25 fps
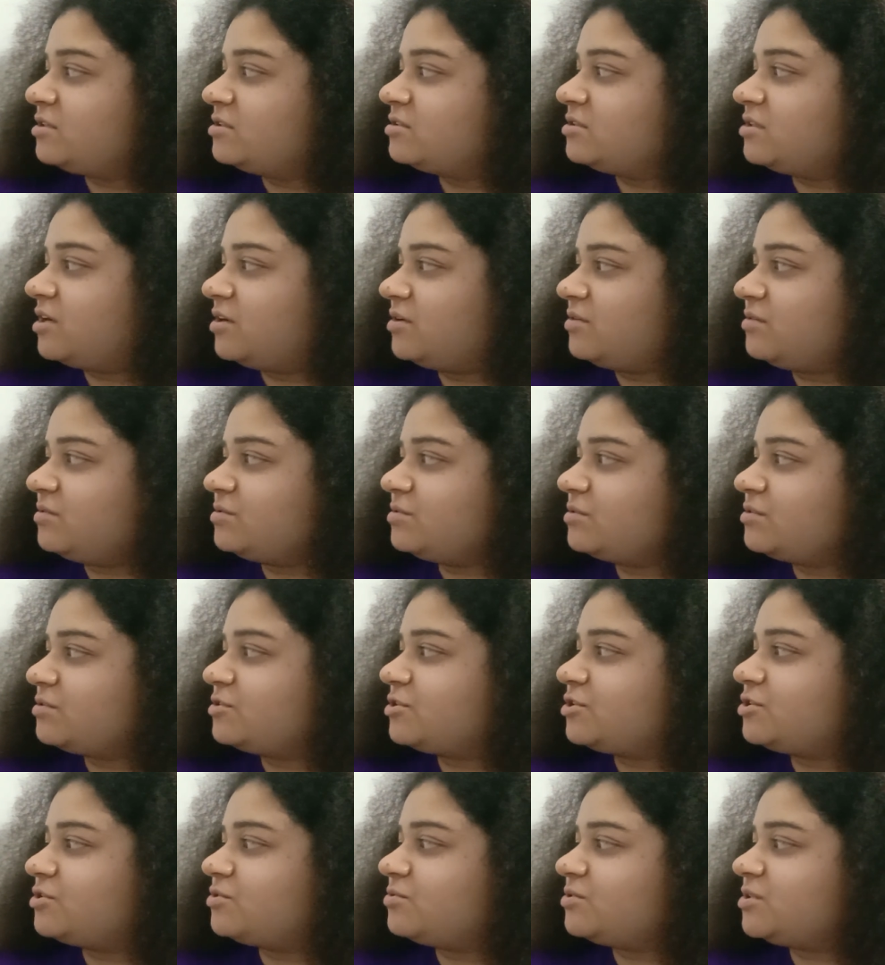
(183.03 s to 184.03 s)
Now
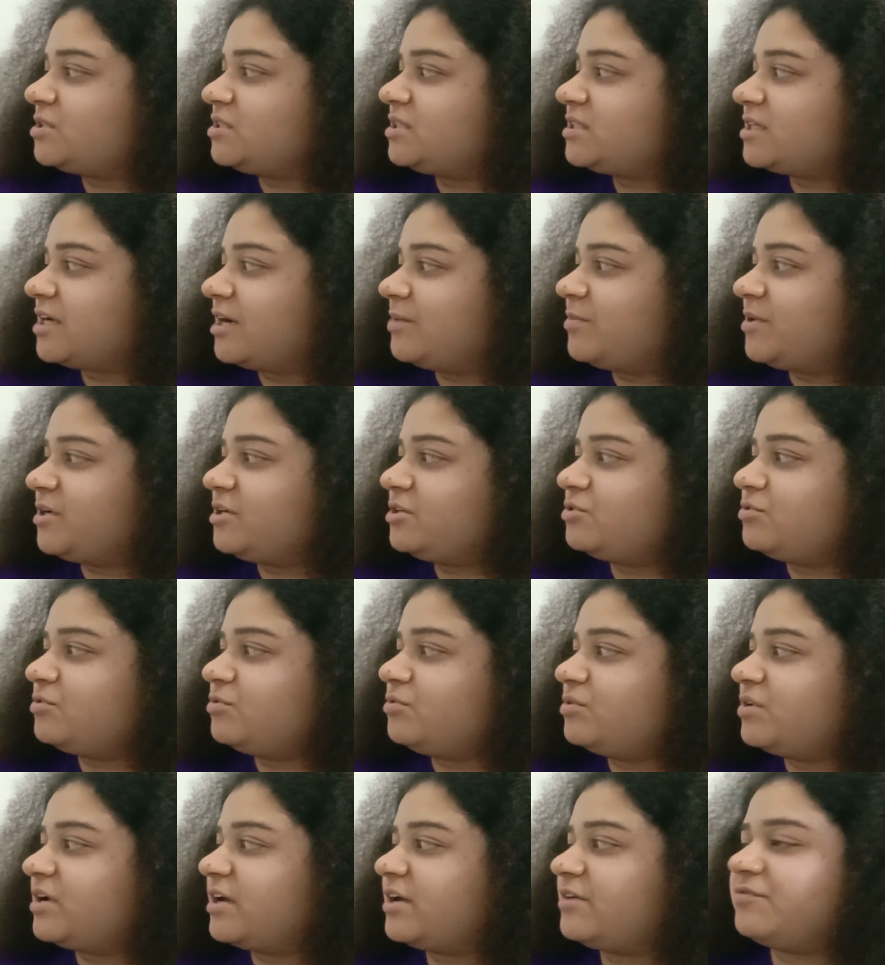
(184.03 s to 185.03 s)
students, coming
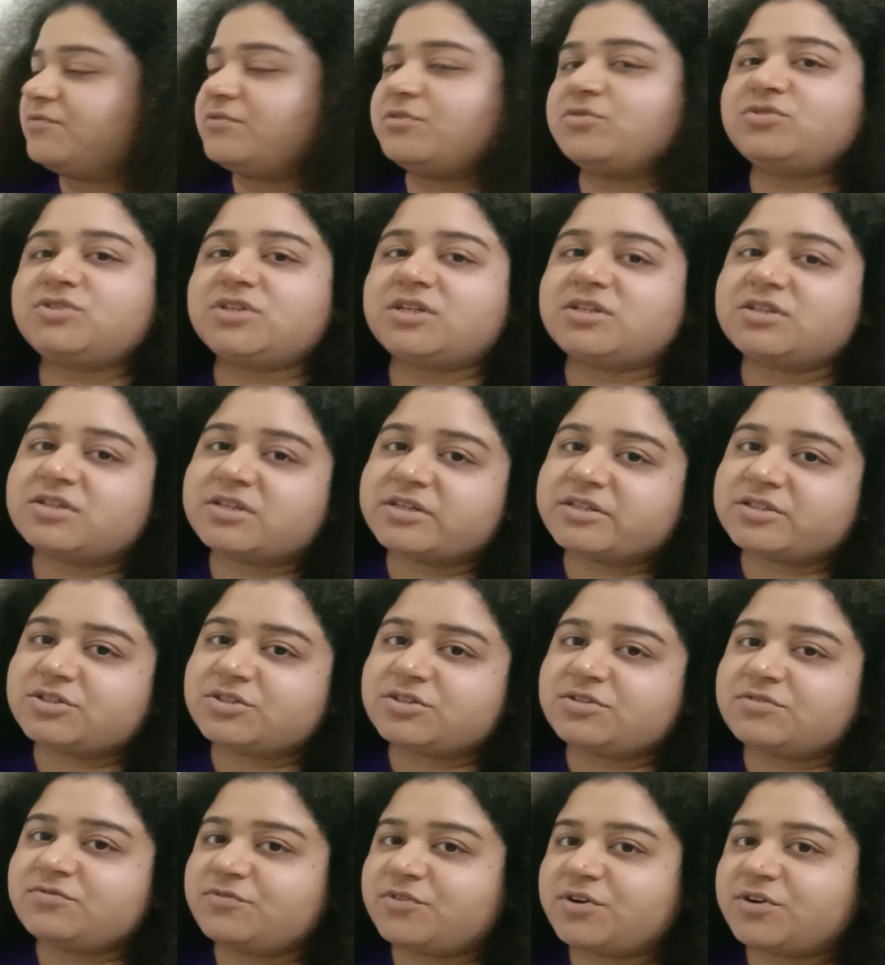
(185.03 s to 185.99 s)
to F2 generation.